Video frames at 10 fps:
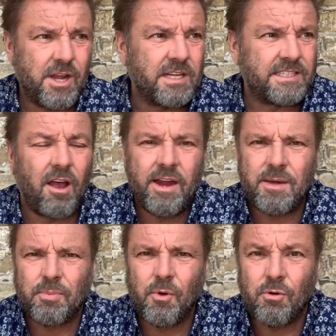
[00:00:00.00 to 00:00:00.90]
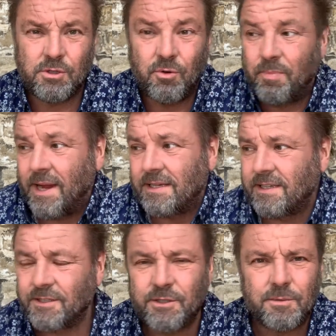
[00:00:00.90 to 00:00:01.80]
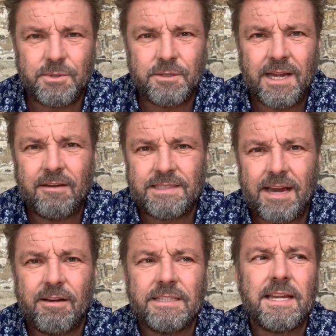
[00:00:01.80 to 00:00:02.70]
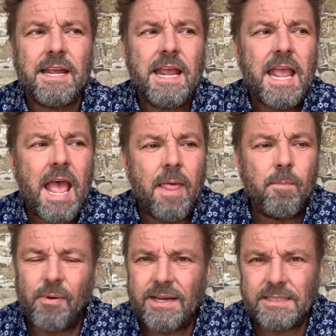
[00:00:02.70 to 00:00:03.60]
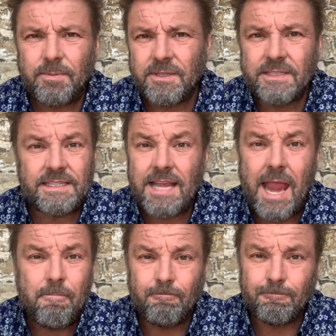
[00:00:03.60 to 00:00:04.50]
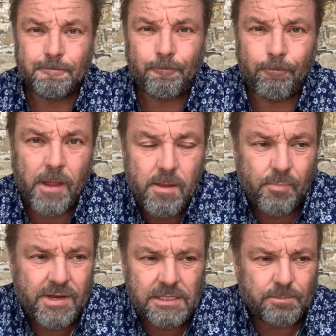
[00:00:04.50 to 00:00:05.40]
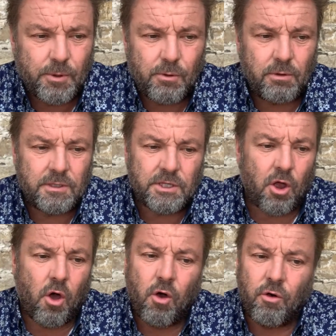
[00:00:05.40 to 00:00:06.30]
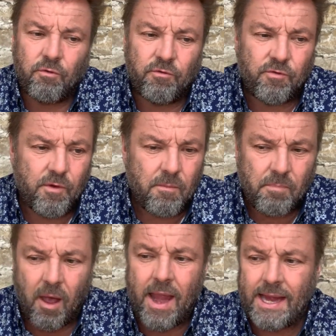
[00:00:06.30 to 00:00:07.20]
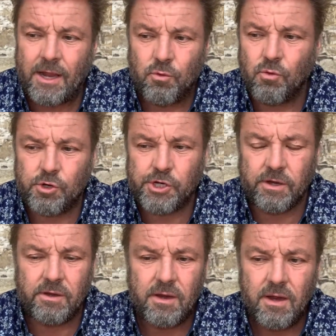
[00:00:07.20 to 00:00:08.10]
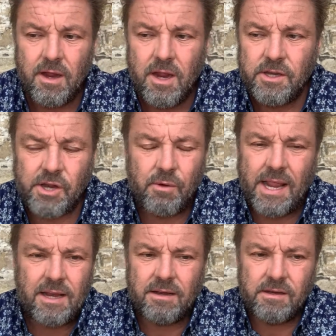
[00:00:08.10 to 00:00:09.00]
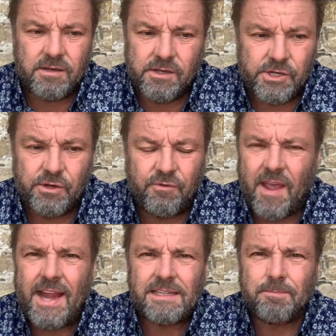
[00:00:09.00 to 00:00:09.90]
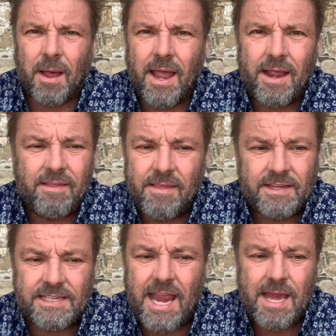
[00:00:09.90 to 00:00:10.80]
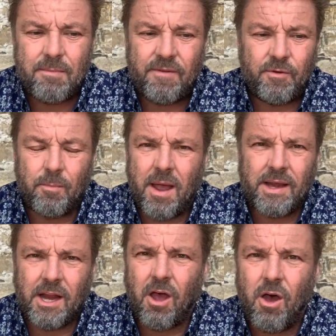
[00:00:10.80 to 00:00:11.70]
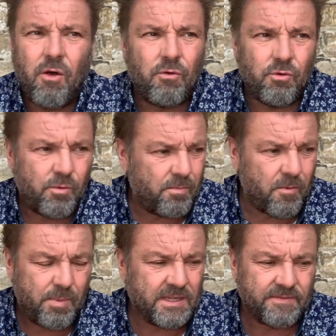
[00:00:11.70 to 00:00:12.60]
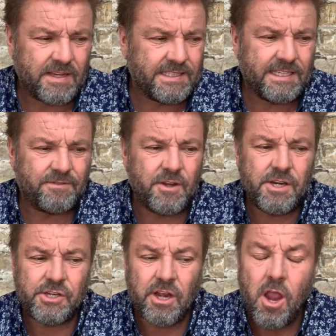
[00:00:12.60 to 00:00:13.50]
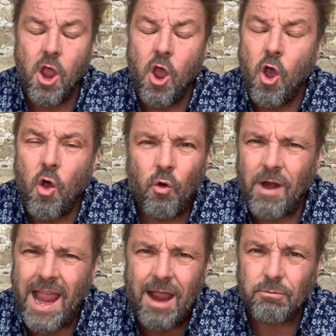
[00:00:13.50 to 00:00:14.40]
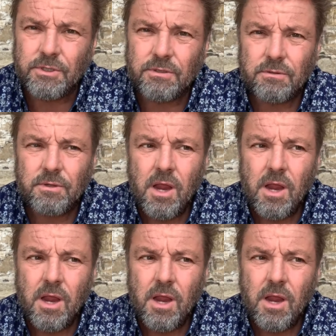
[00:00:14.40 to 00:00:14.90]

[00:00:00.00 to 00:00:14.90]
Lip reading: sideboard, or be it a 2-up 2-down terrace. And the principles are the same. The principles of buying at auction, don't get too phased by it. They're the same if you're buying a car or a piece of antiques furniture or a house.